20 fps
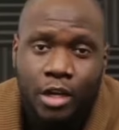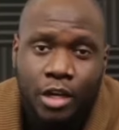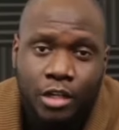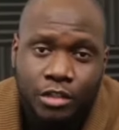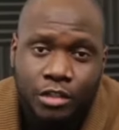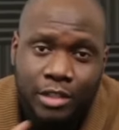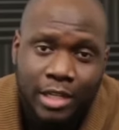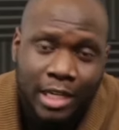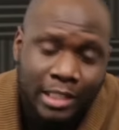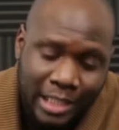
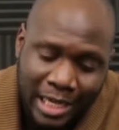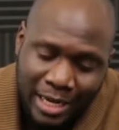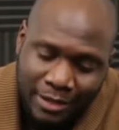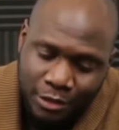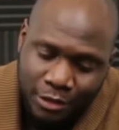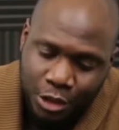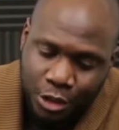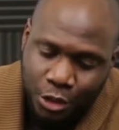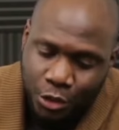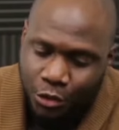So now that I've
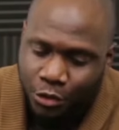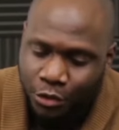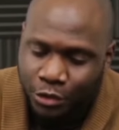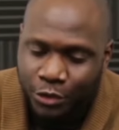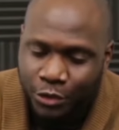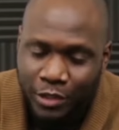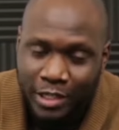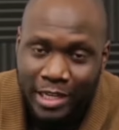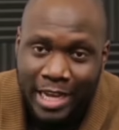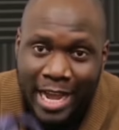shown
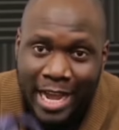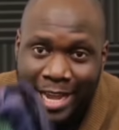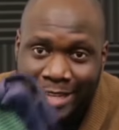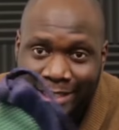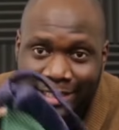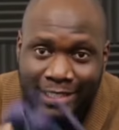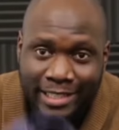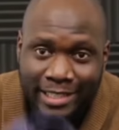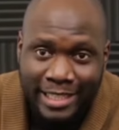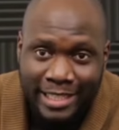you
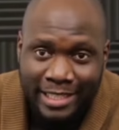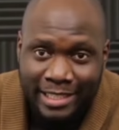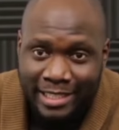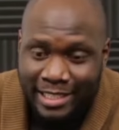guys these